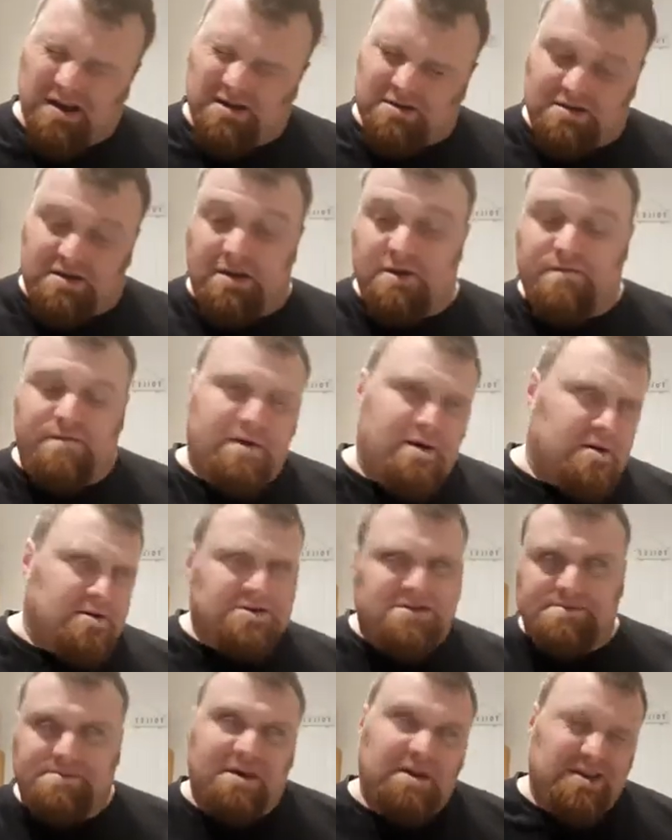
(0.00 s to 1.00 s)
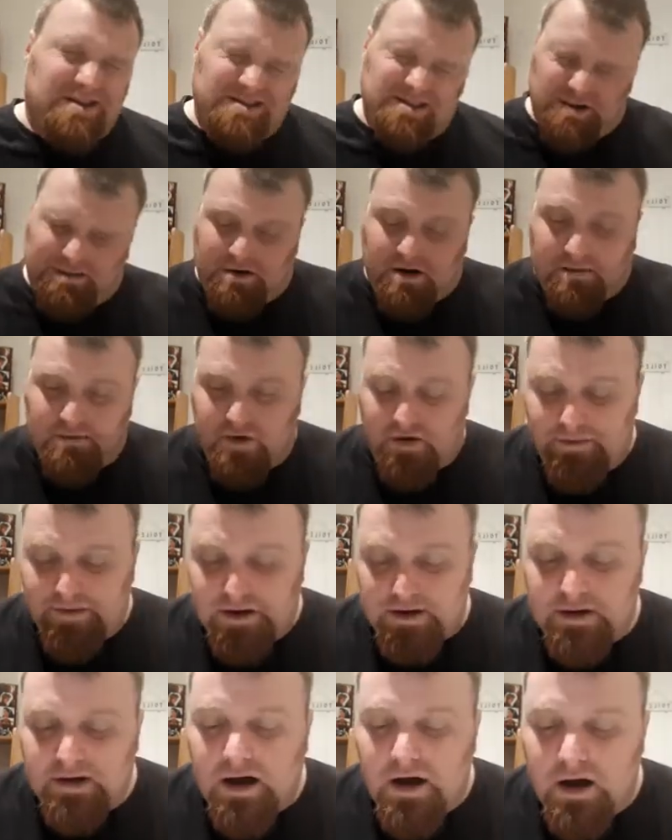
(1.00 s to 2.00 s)
The advance means you've got a
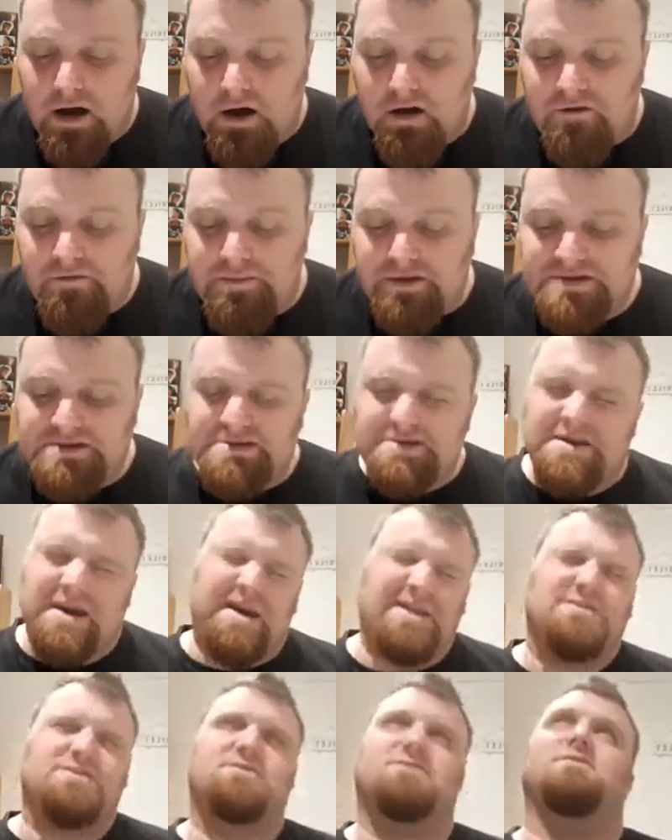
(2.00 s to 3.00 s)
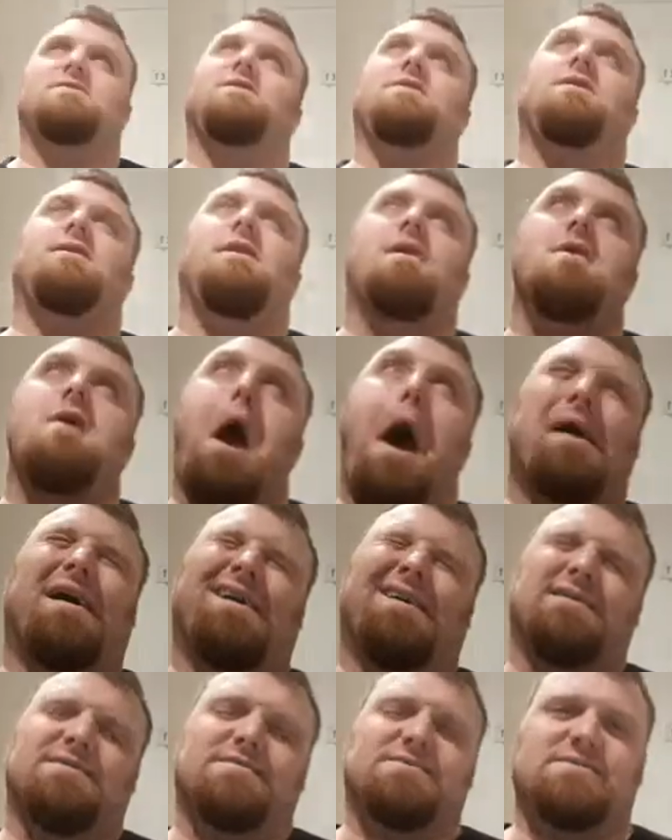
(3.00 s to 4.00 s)
movement of potentially
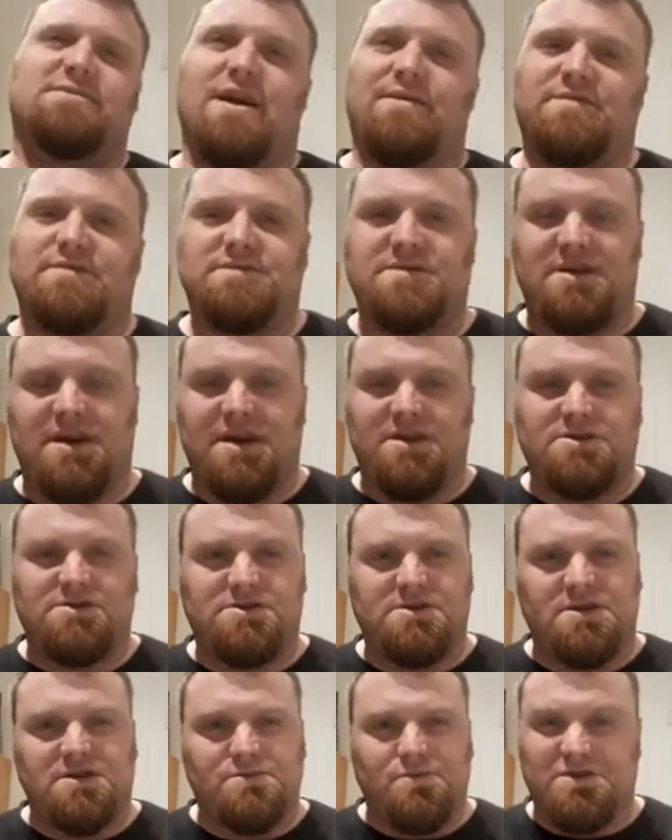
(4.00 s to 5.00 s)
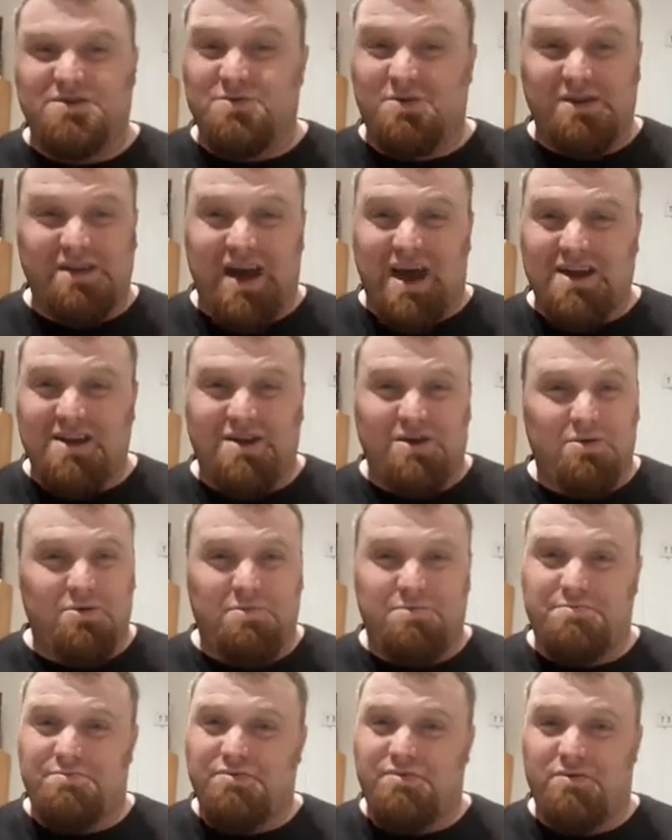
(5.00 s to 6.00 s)
70 inches, which will get
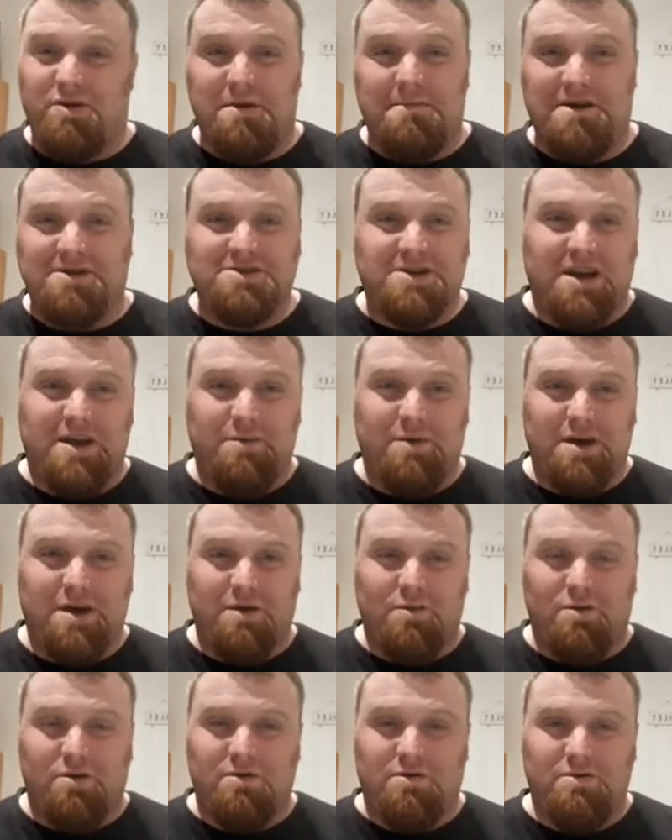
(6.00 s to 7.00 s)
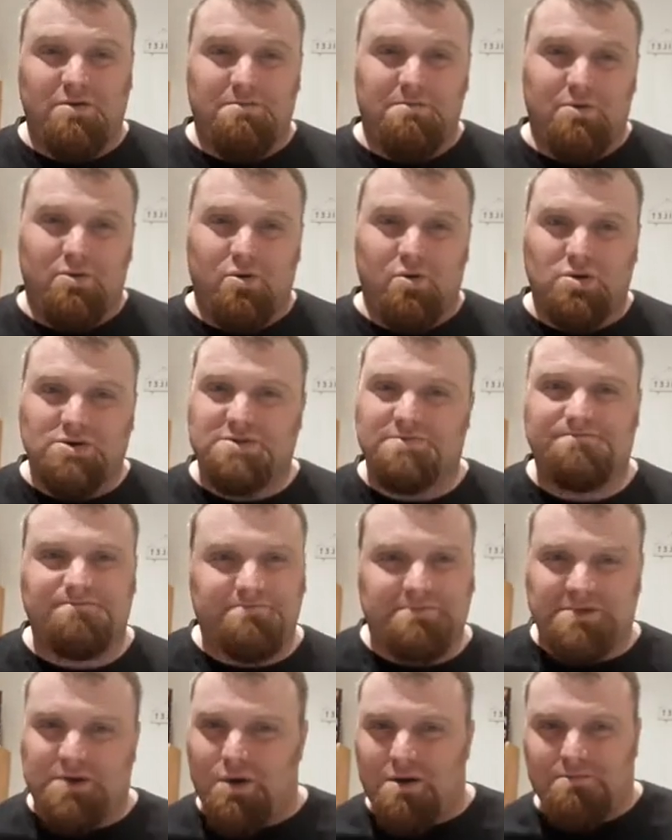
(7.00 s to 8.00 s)
you pretty much anywhere you want on the board,
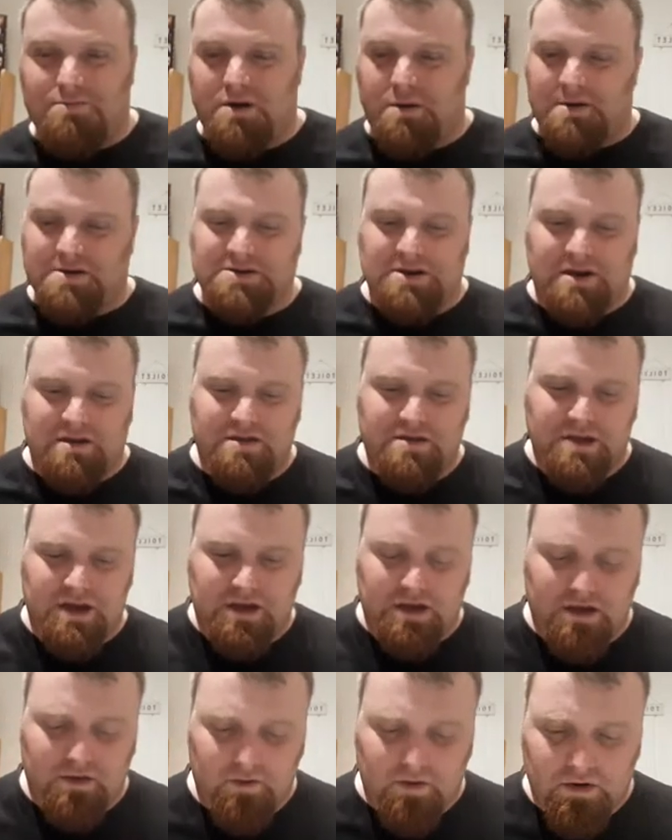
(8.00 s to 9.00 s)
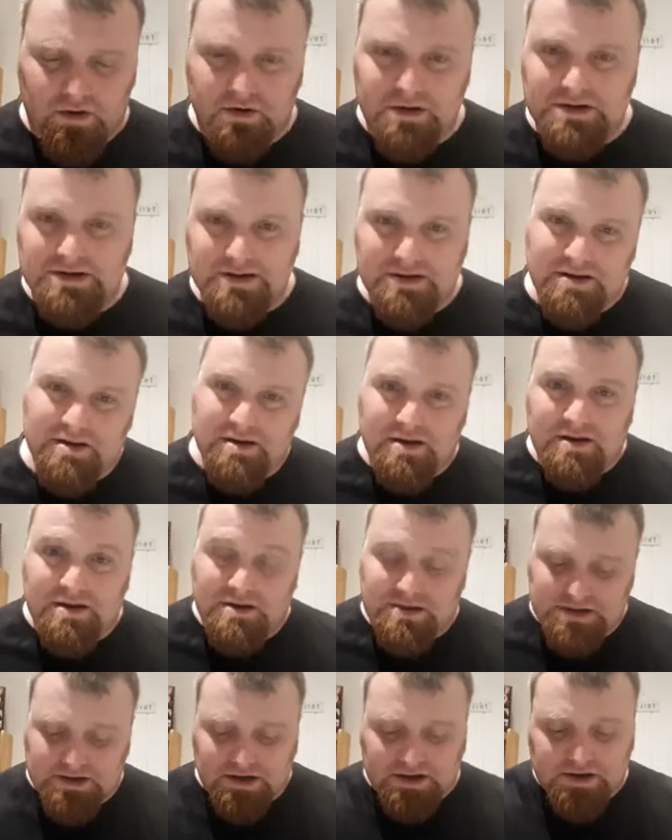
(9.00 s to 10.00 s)
doing pretty much anything you want.
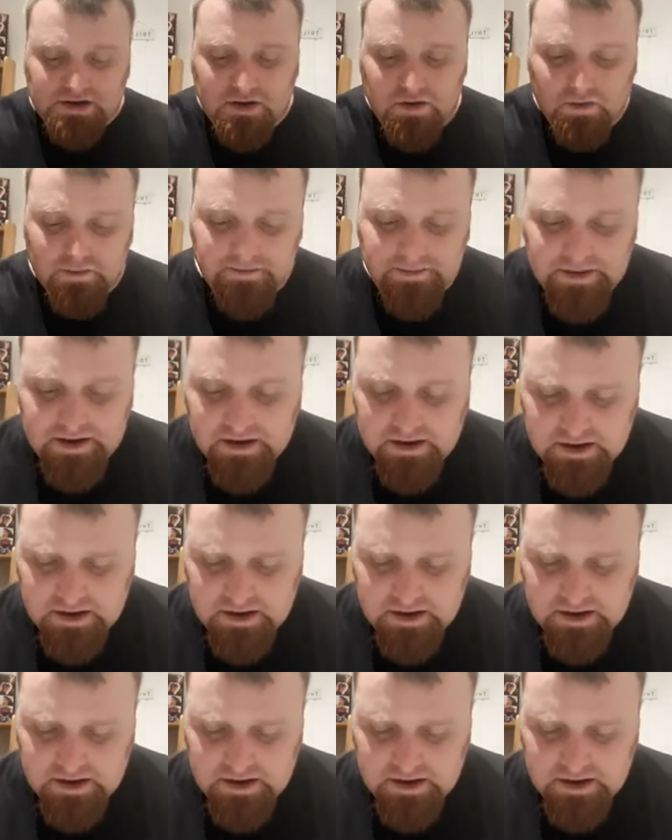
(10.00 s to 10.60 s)
So that's cool.